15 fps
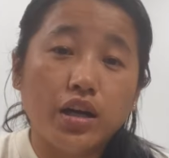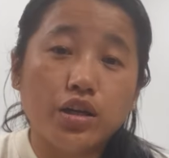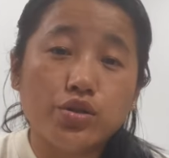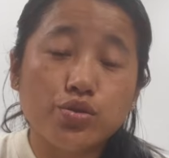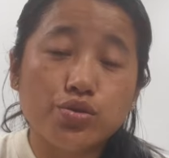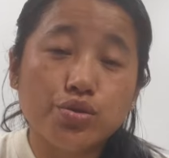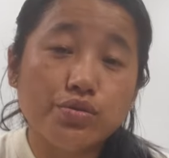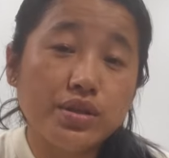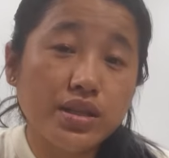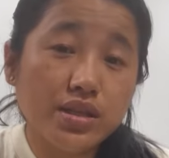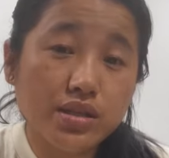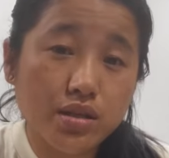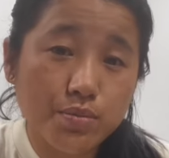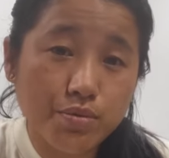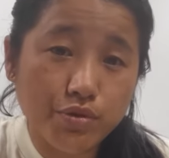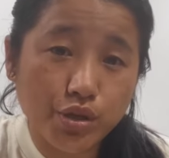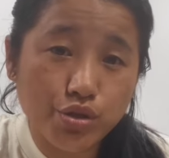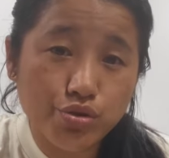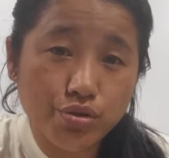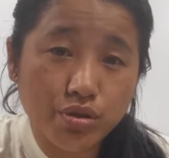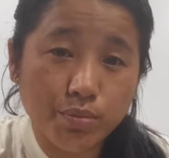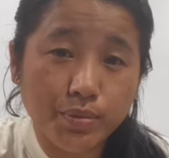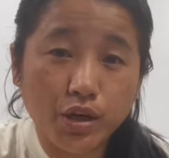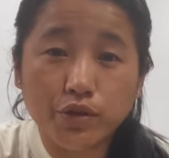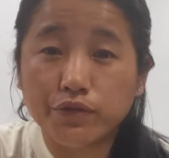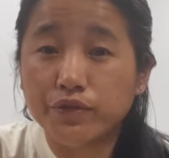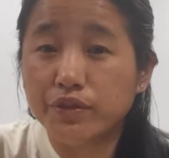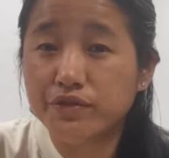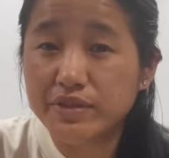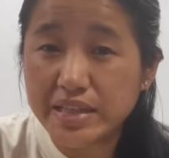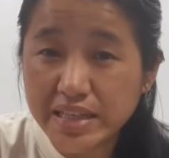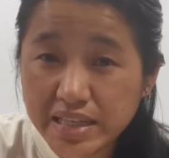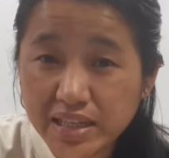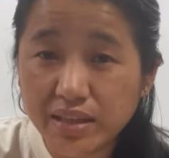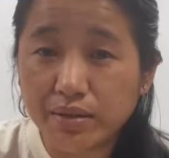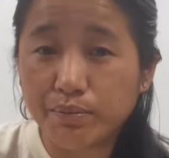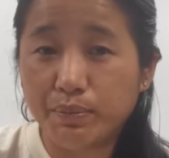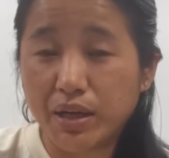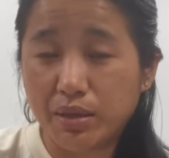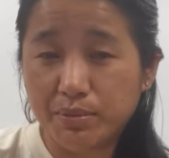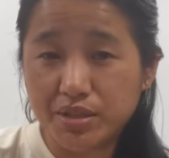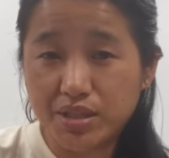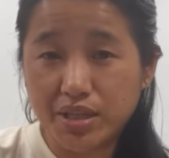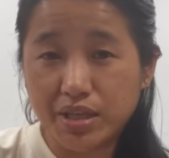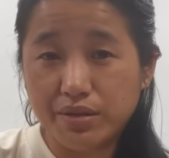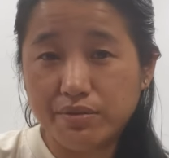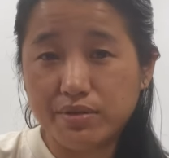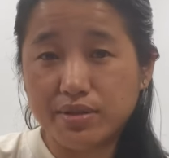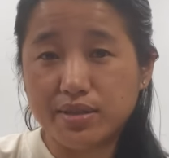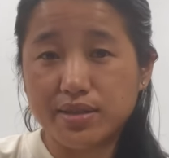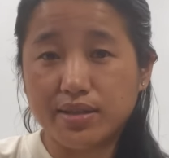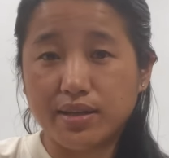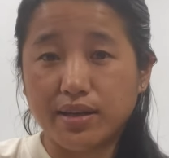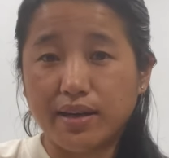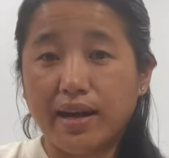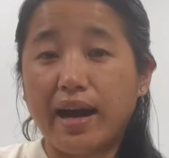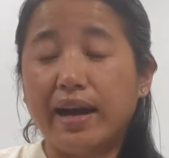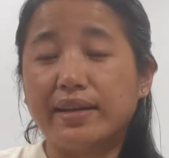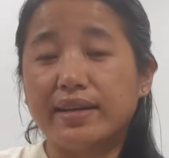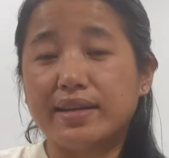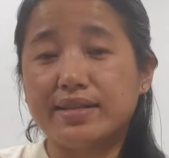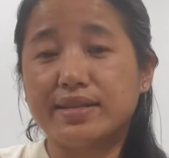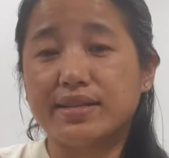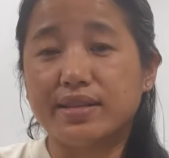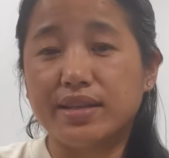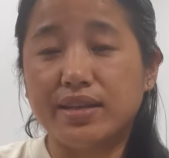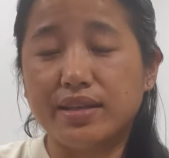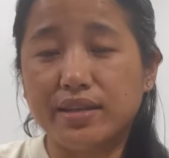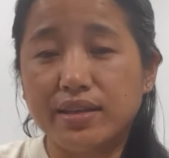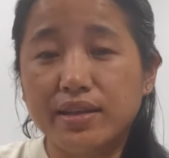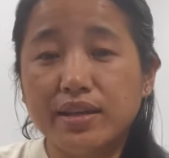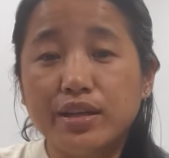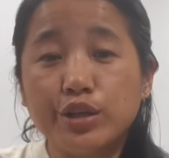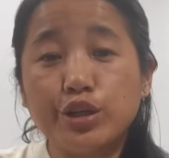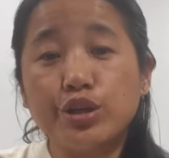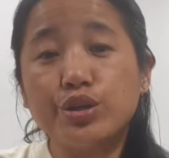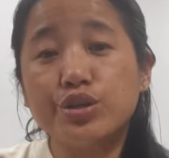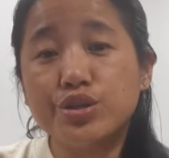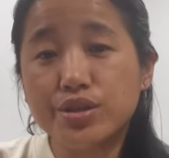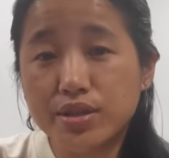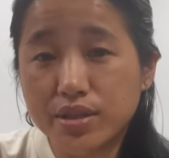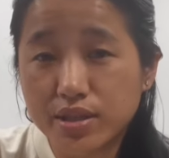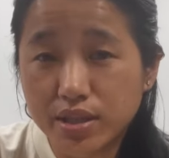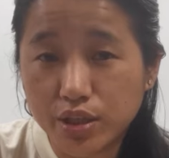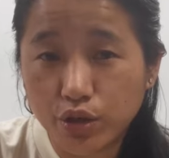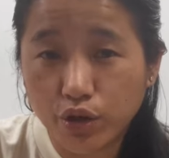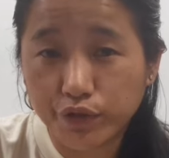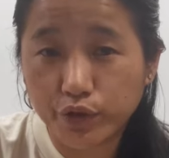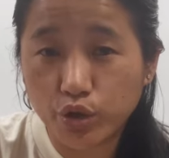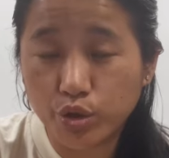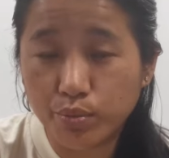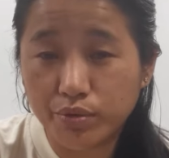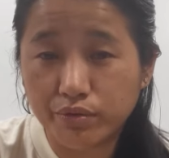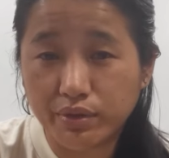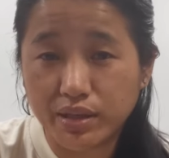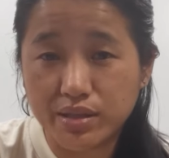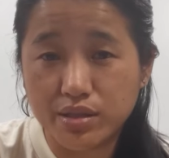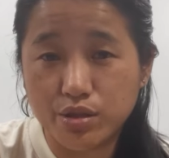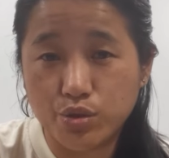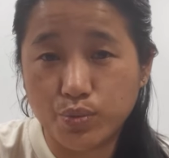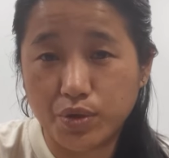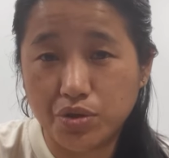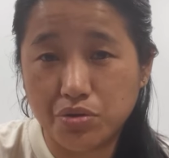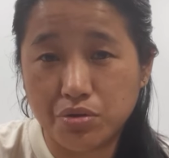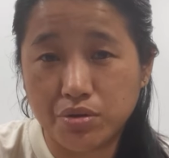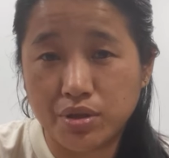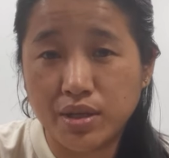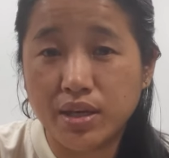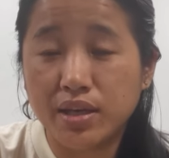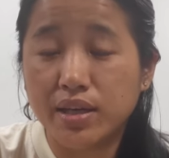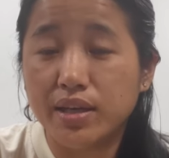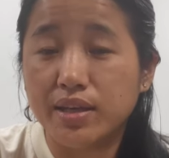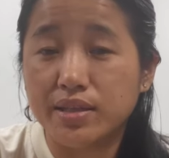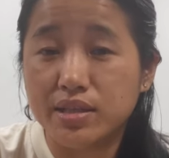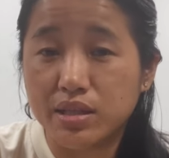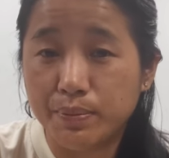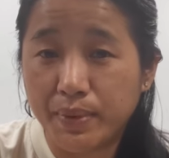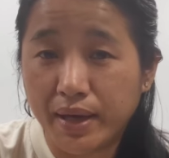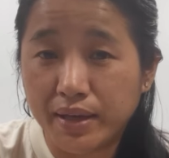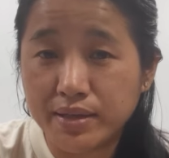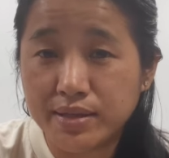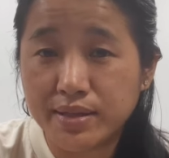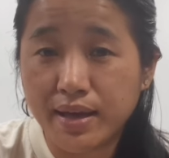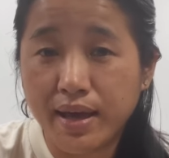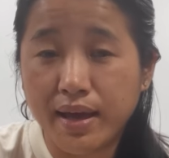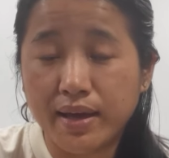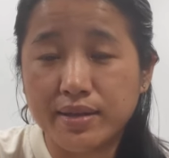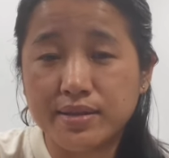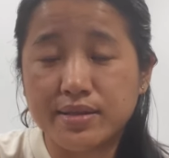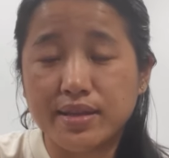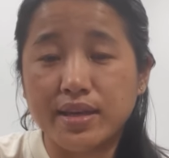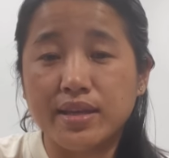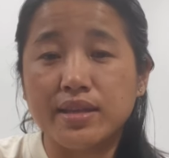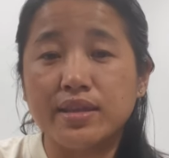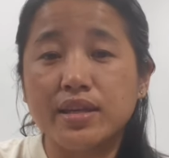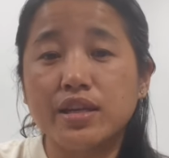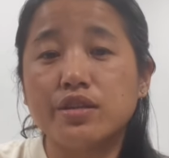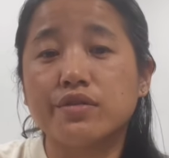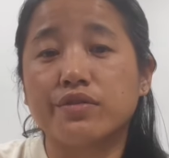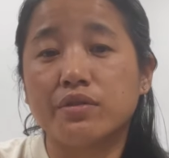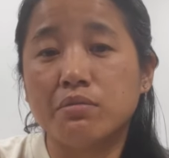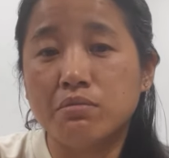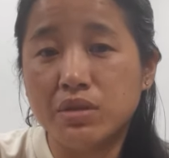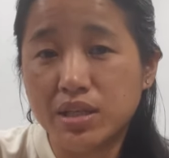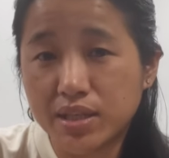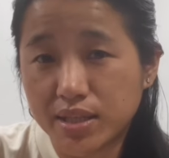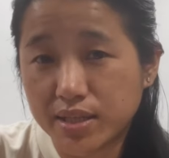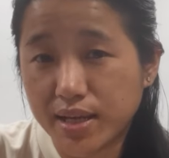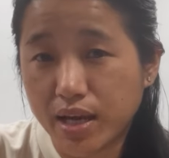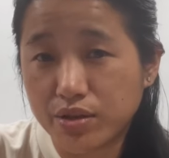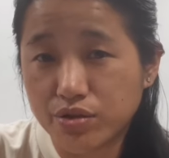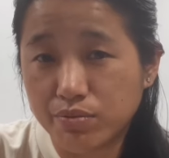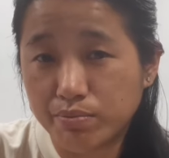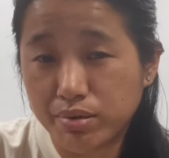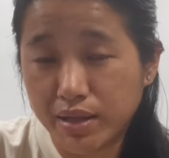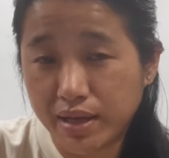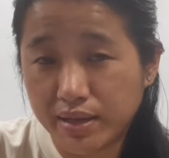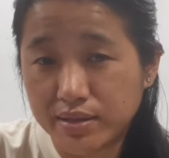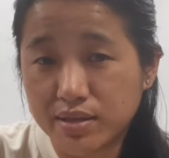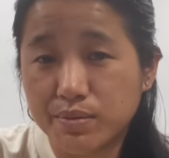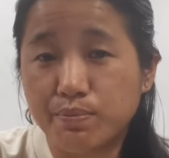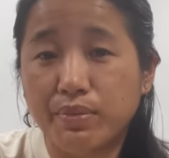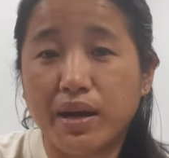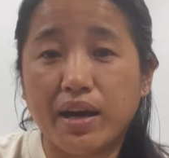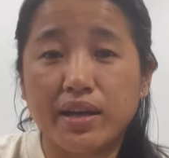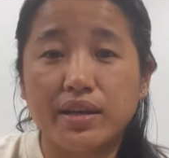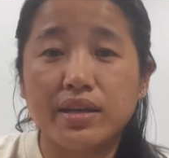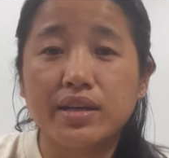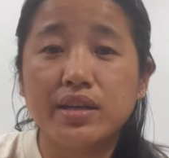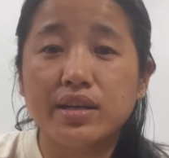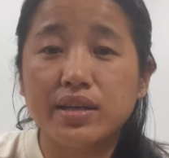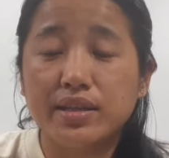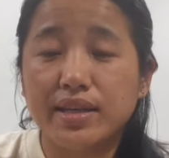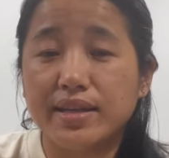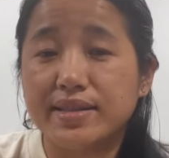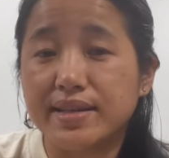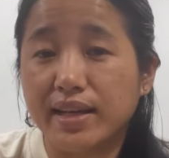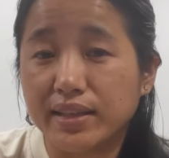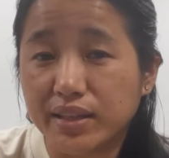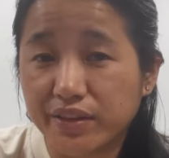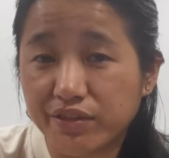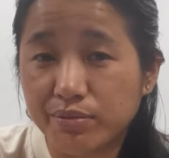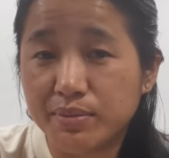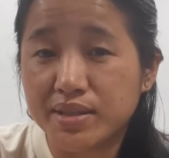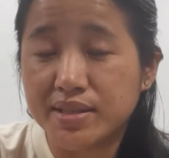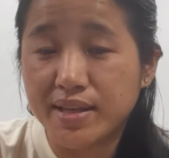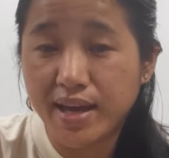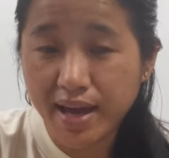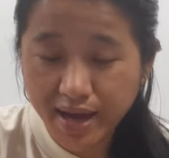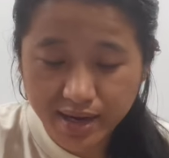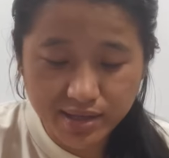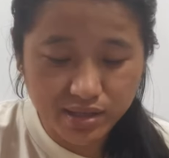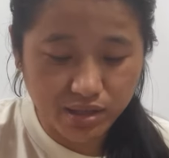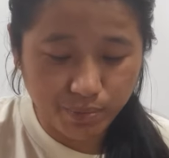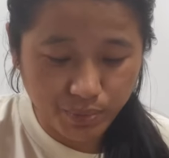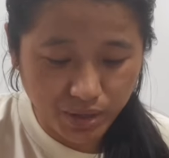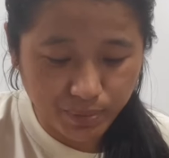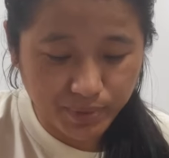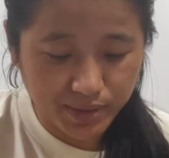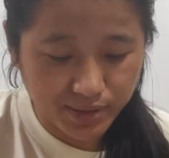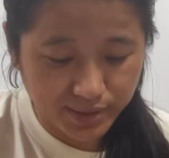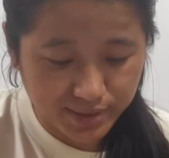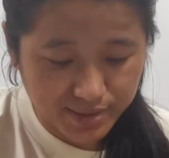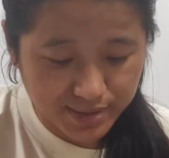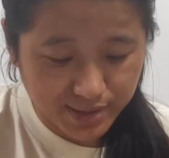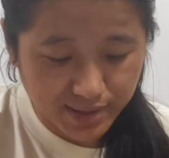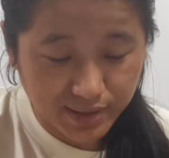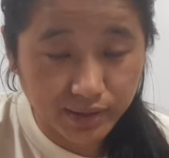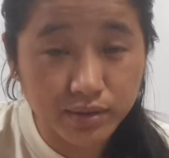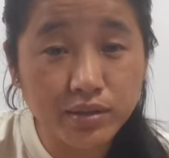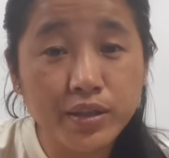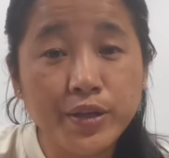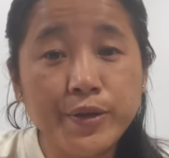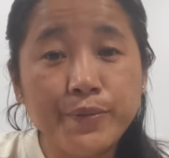So during the deliberation, about 15 parliamentarians highlighted the urgency of the human rights situation in Tibet and a need of immediate action plans by the exiled government and the people in exile.